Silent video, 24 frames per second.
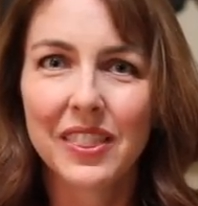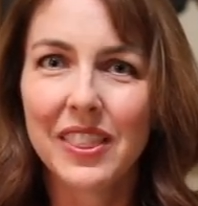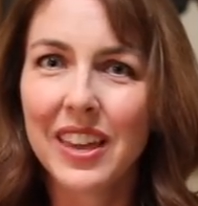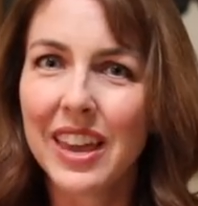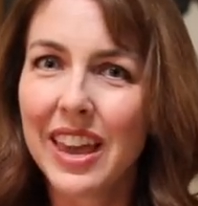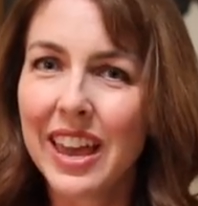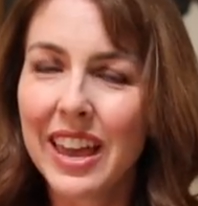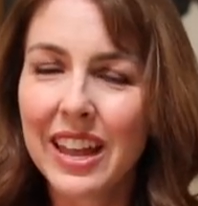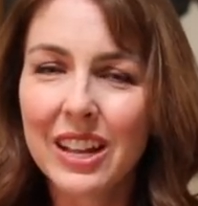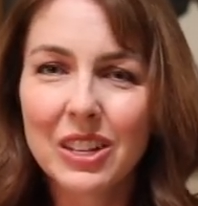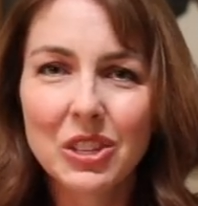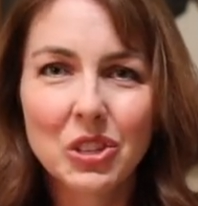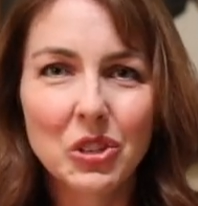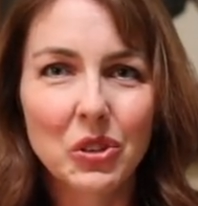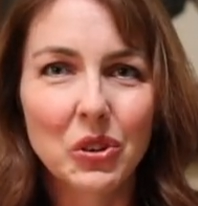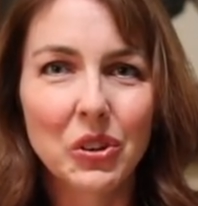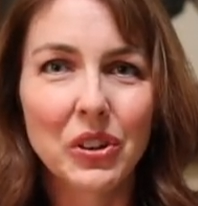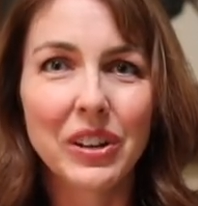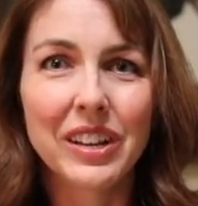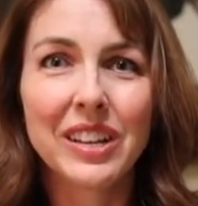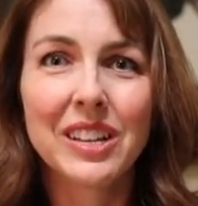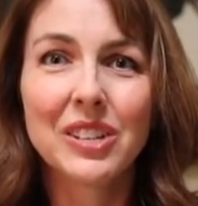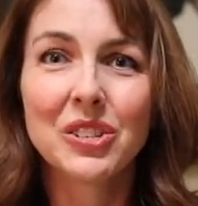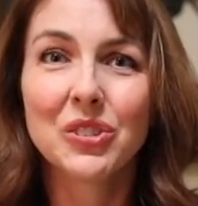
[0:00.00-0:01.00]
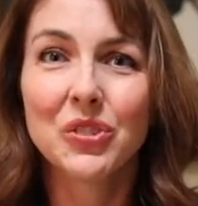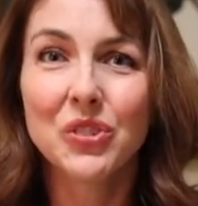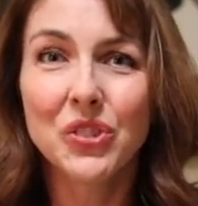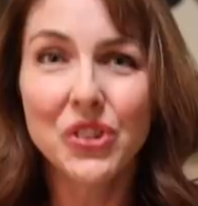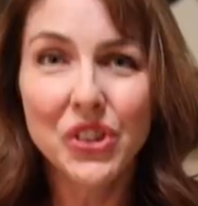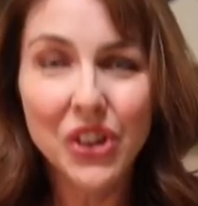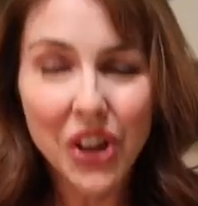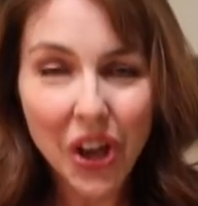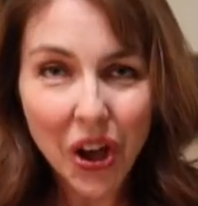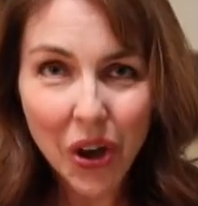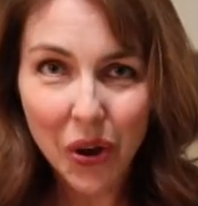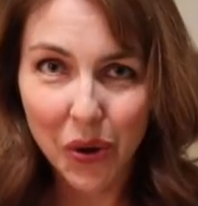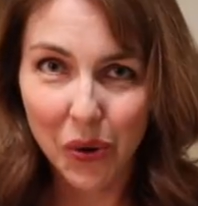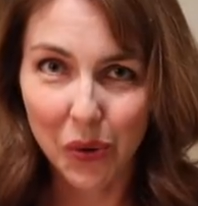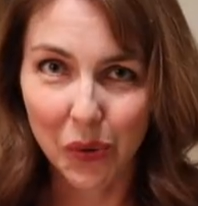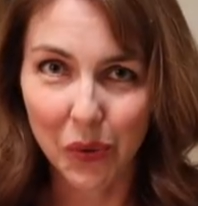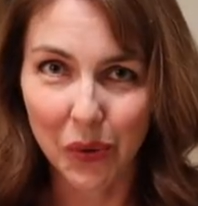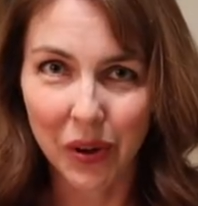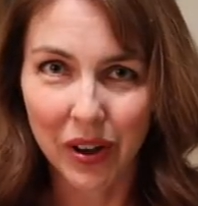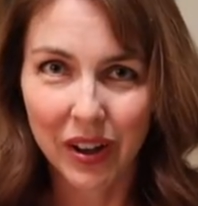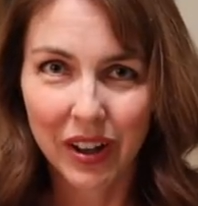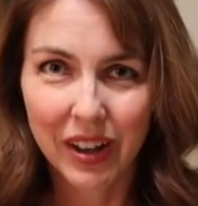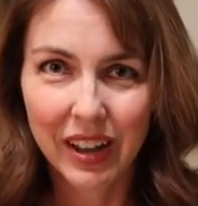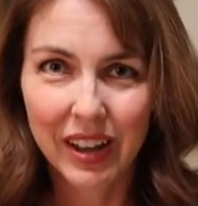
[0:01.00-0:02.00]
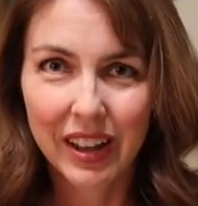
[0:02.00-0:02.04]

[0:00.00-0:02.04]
The answer is no.